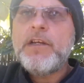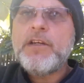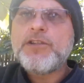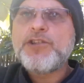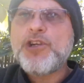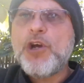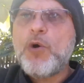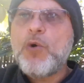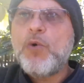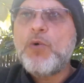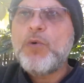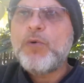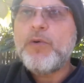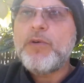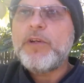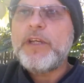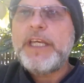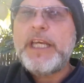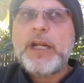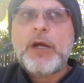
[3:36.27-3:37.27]
So,
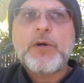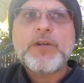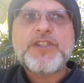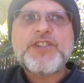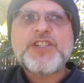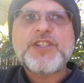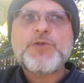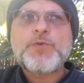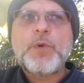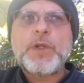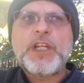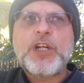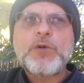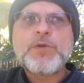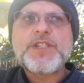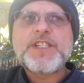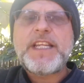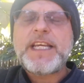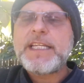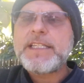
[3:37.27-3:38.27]
it's just one of
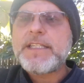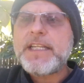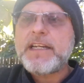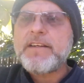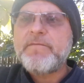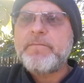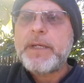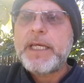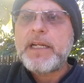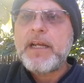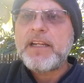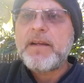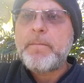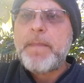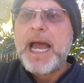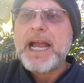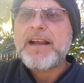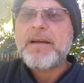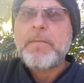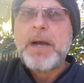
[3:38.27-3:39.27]
those things that have been on the
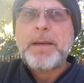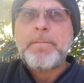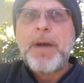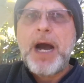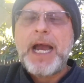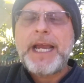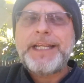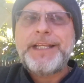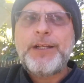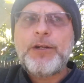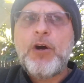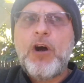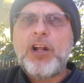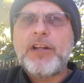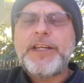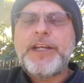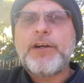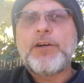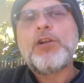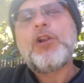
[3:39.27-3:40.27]
back of my mind,
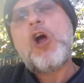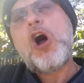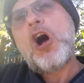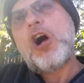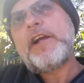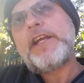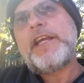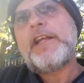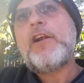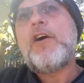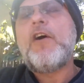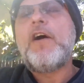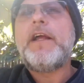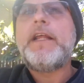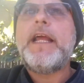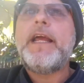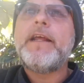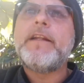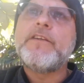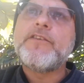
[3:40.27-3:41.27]
all year long.
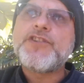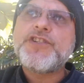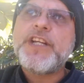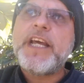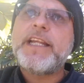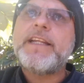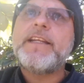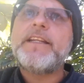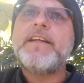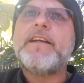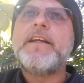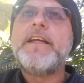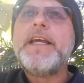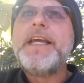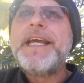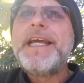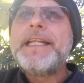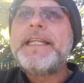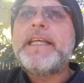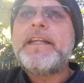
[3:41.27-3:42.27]
I understand that there
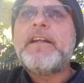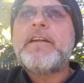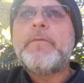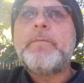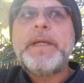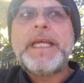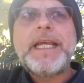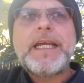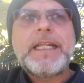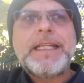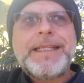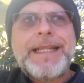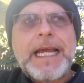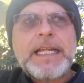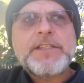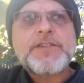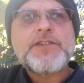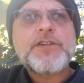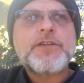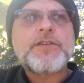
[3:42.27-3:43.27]
needed to be
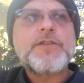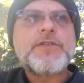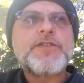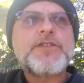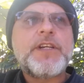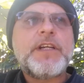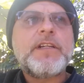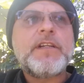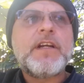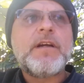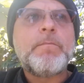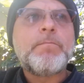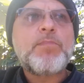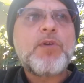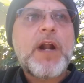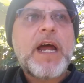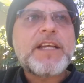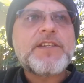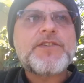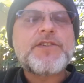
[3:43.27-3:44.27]
condensers and
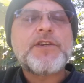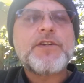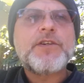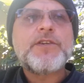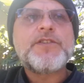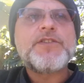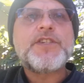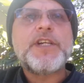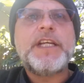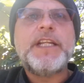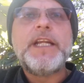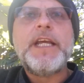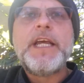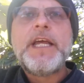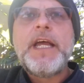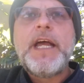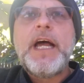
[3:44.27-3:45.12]
compressors and